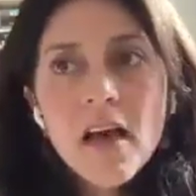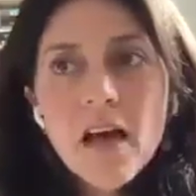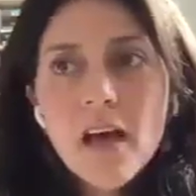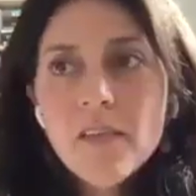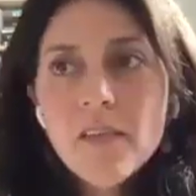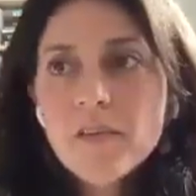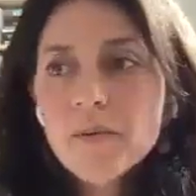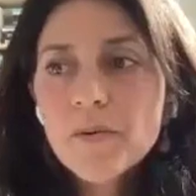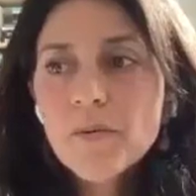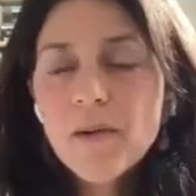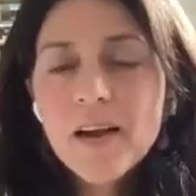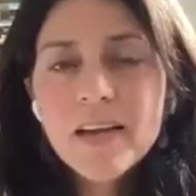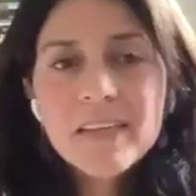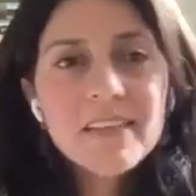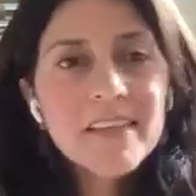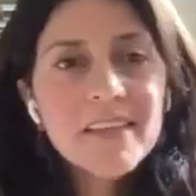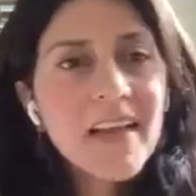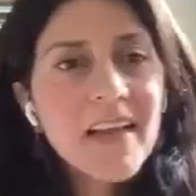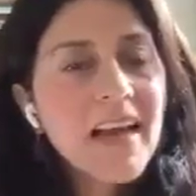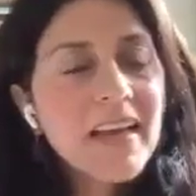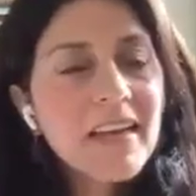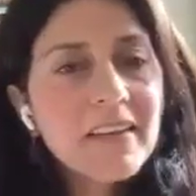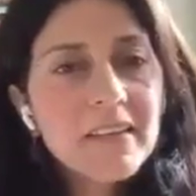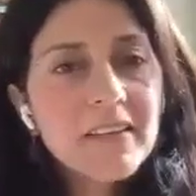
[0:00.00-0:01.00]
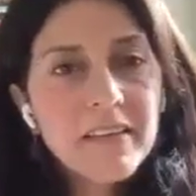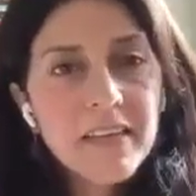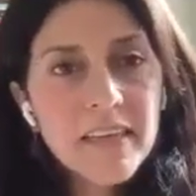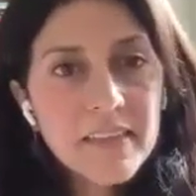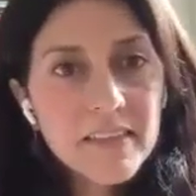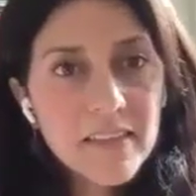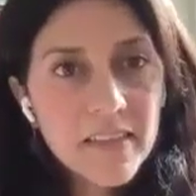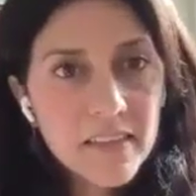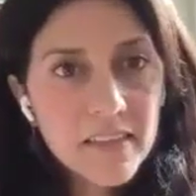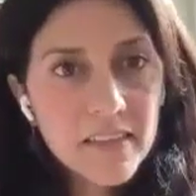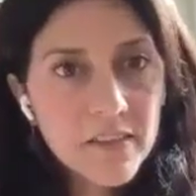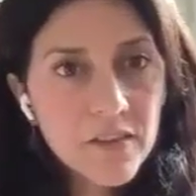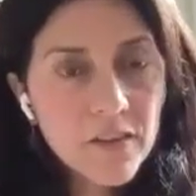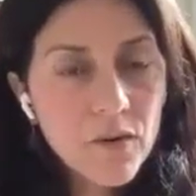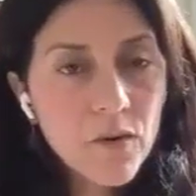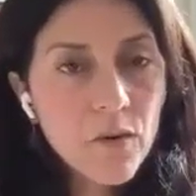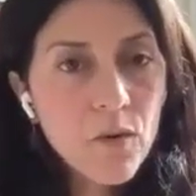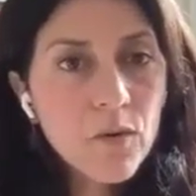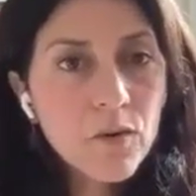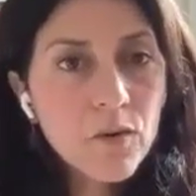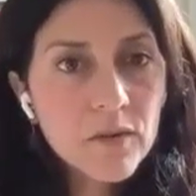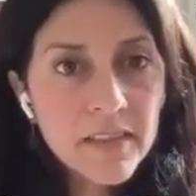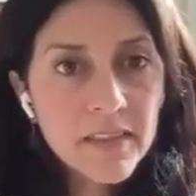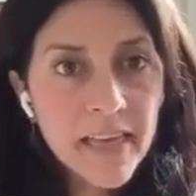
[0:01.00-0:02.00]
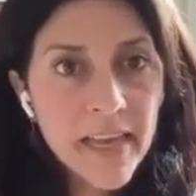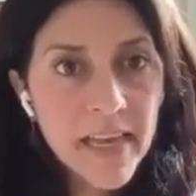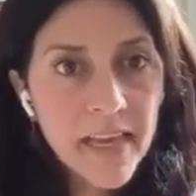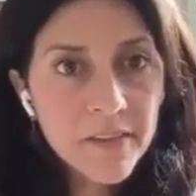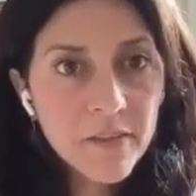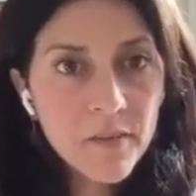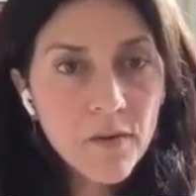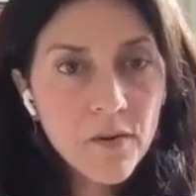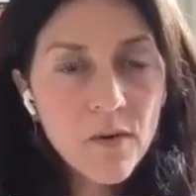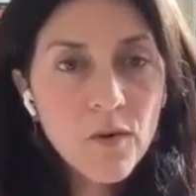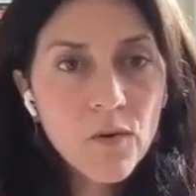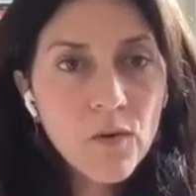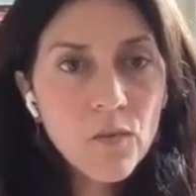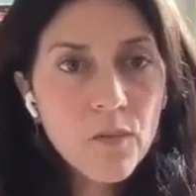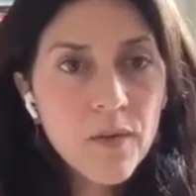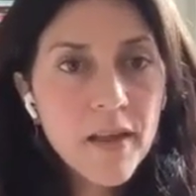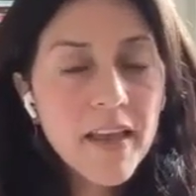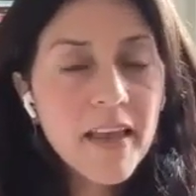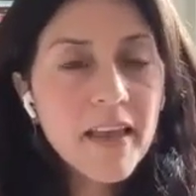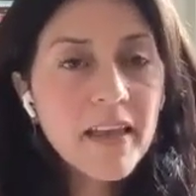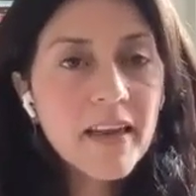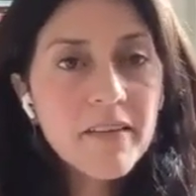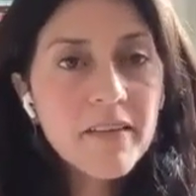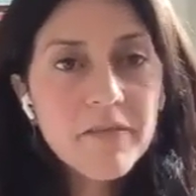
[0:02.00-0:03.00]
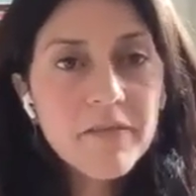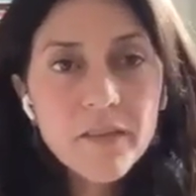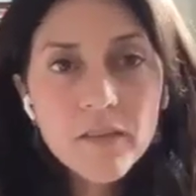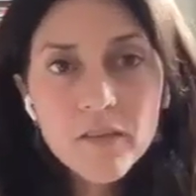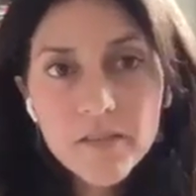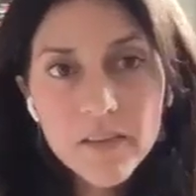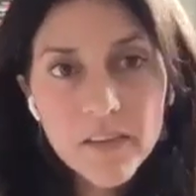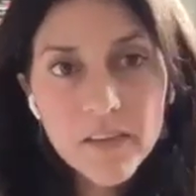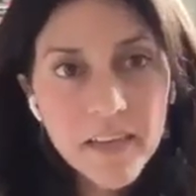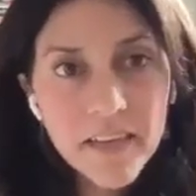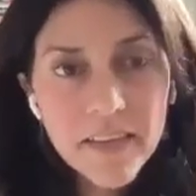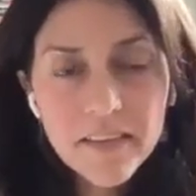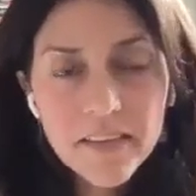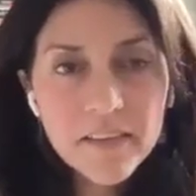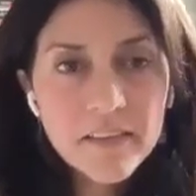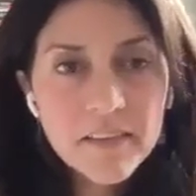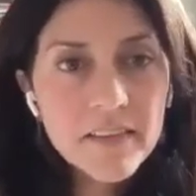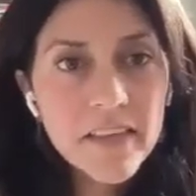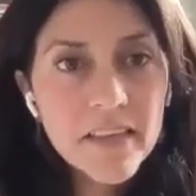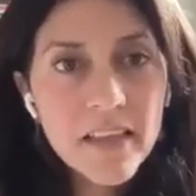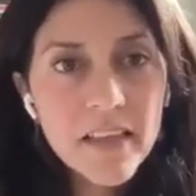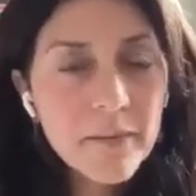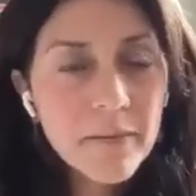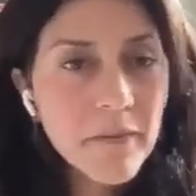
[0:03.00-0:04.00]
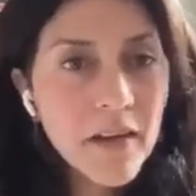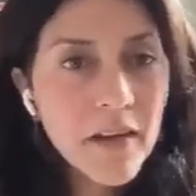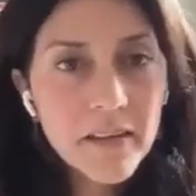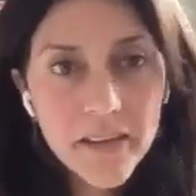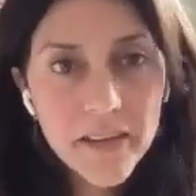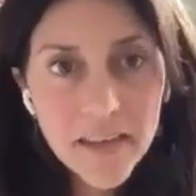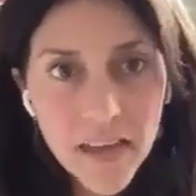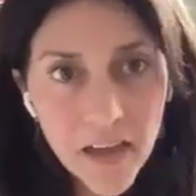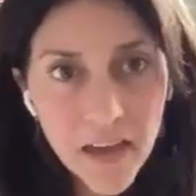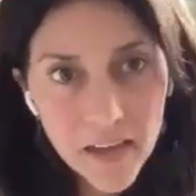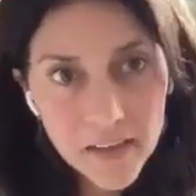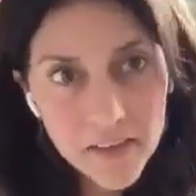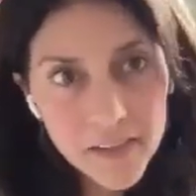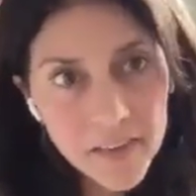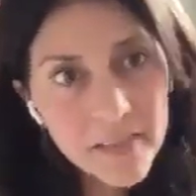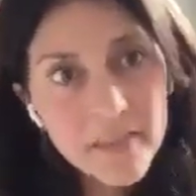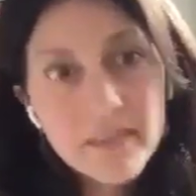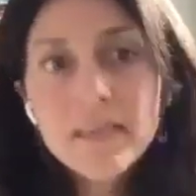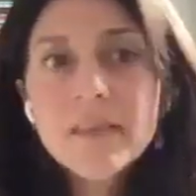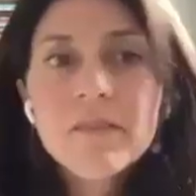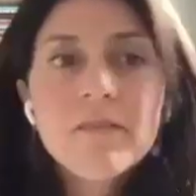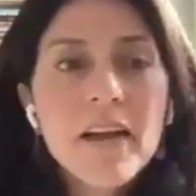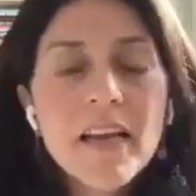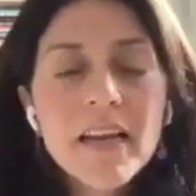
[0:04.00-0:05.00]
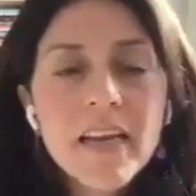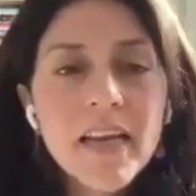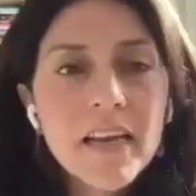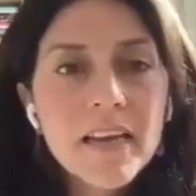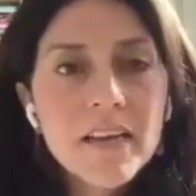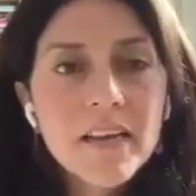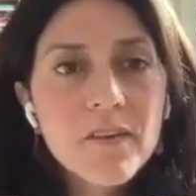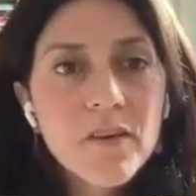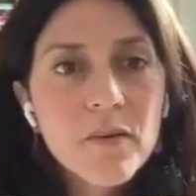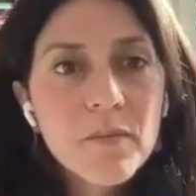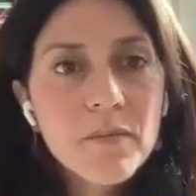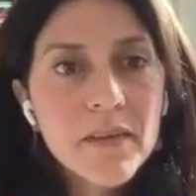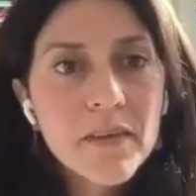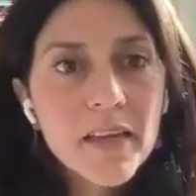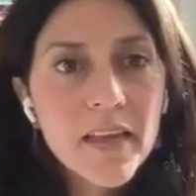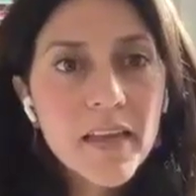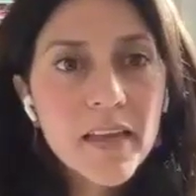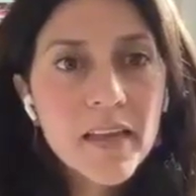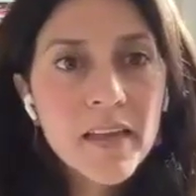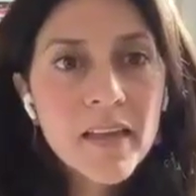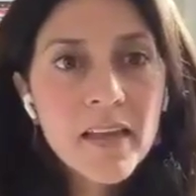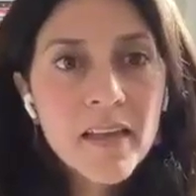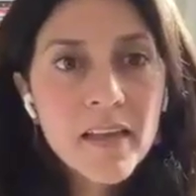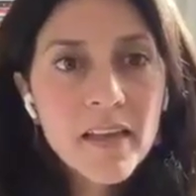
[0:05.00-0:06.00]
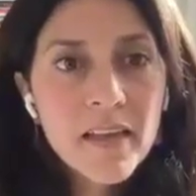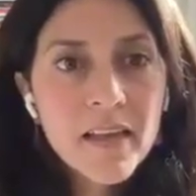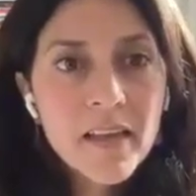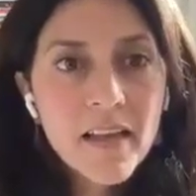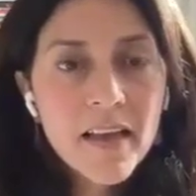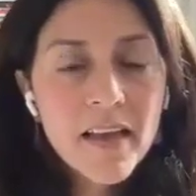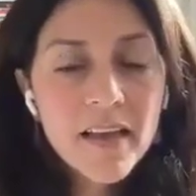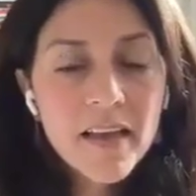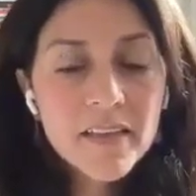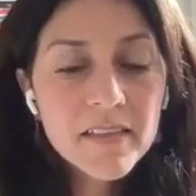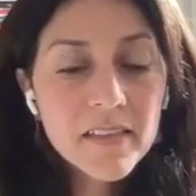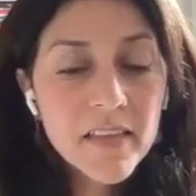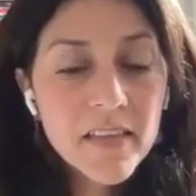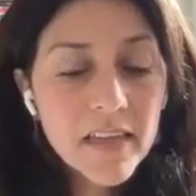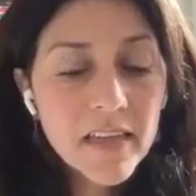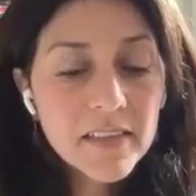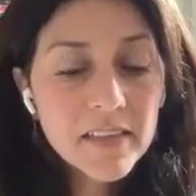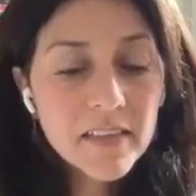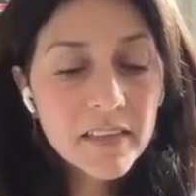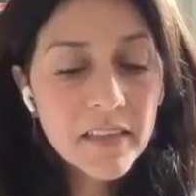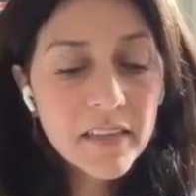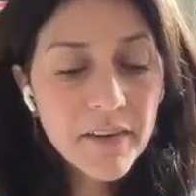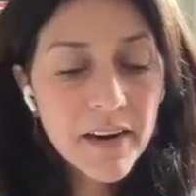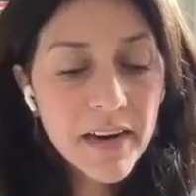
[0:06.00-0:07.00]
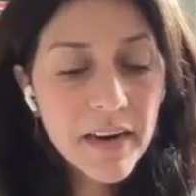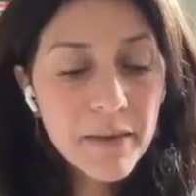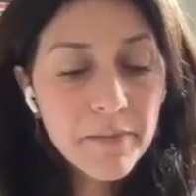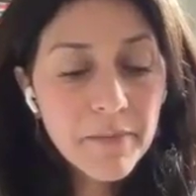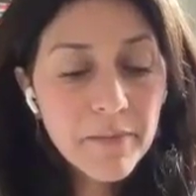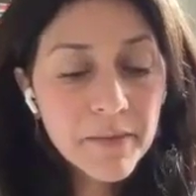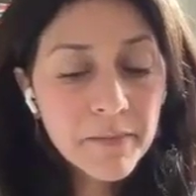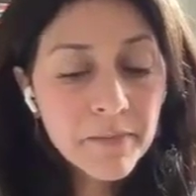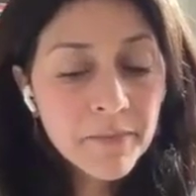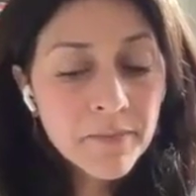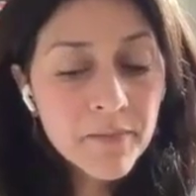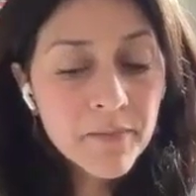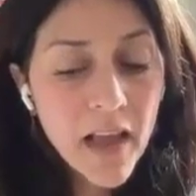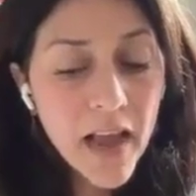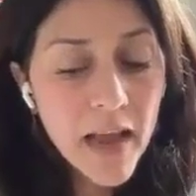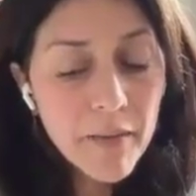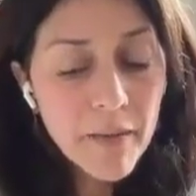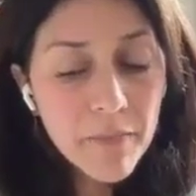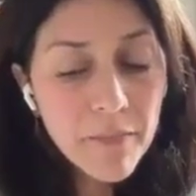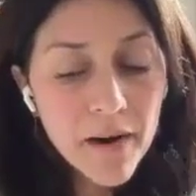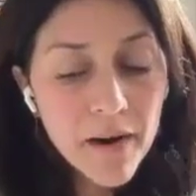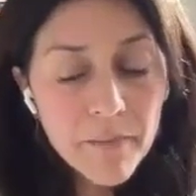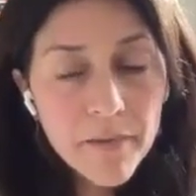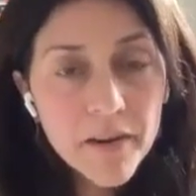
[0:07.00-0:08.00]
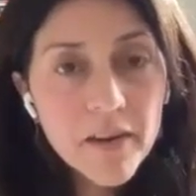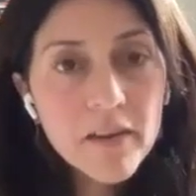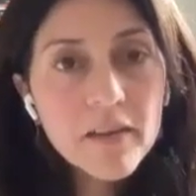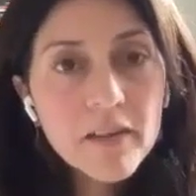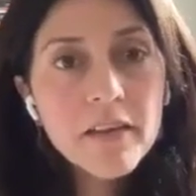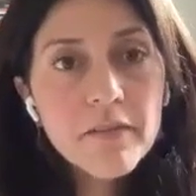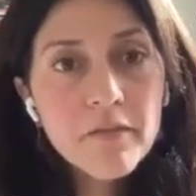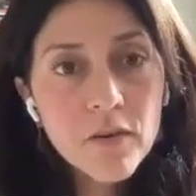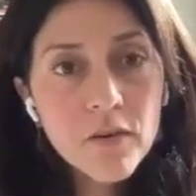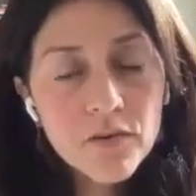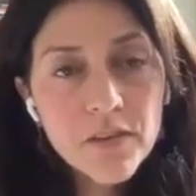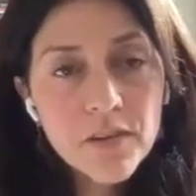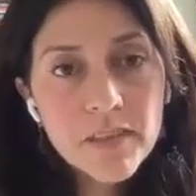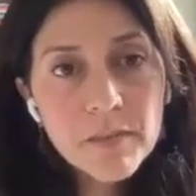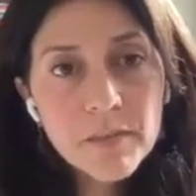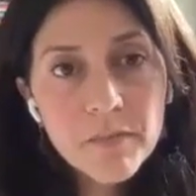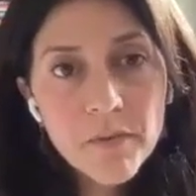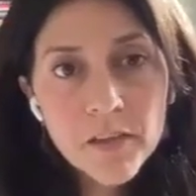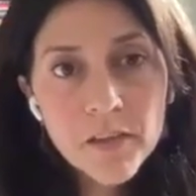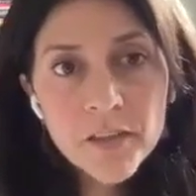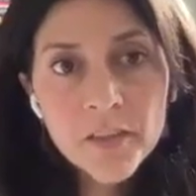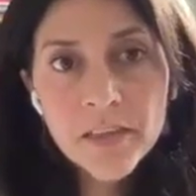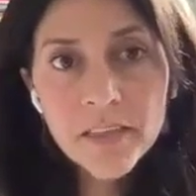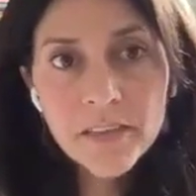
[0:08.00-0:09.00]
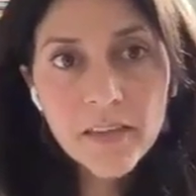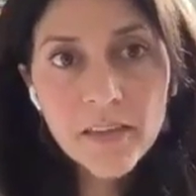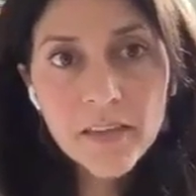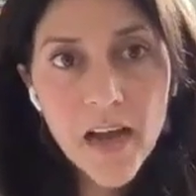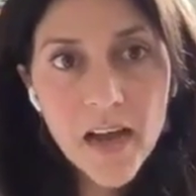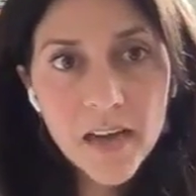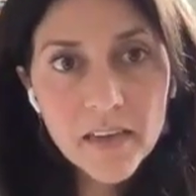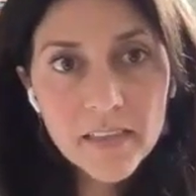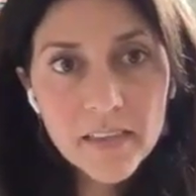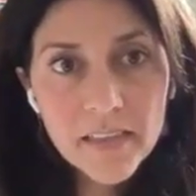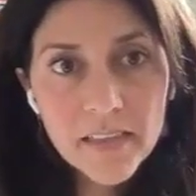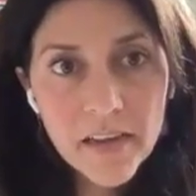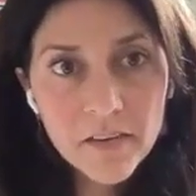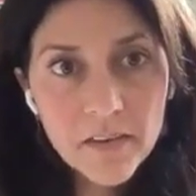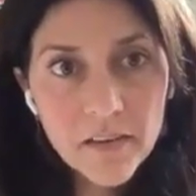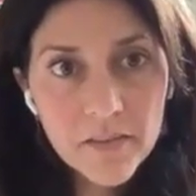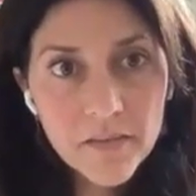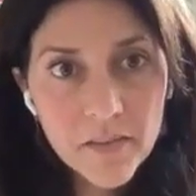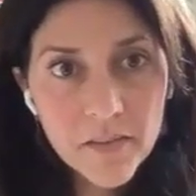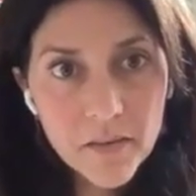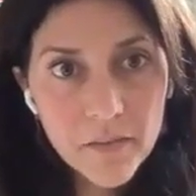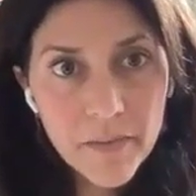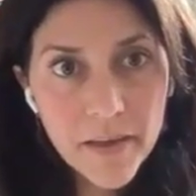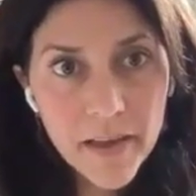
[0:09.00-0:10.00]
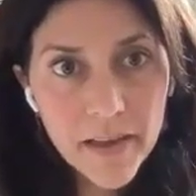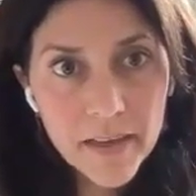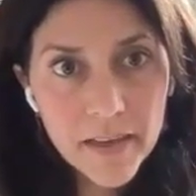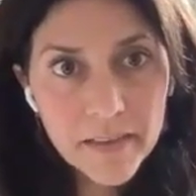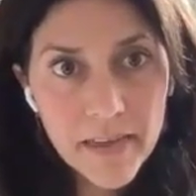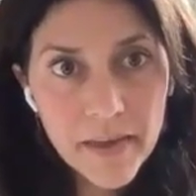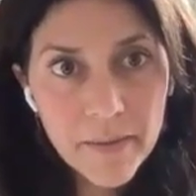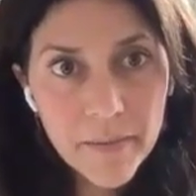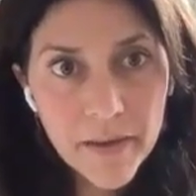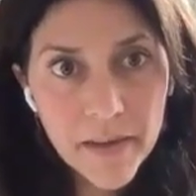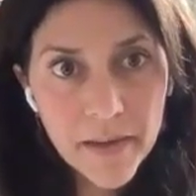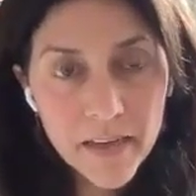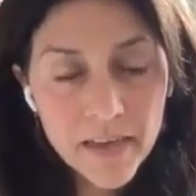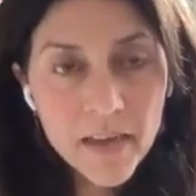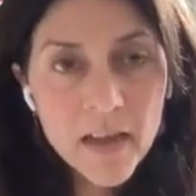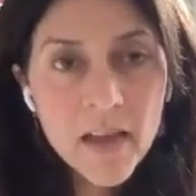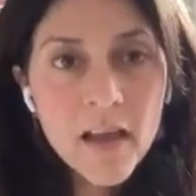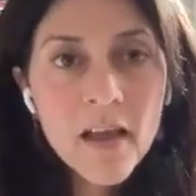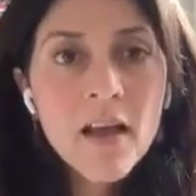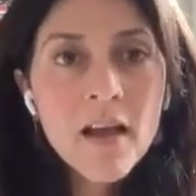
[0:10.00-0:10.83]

Otherwise, it kind of leaks into the whole day and the whole week. And I feel very guilty that I'm not like constantly writing, and nobody is constantly writing. But I primarily wrote this book during lockdown of the pandemic,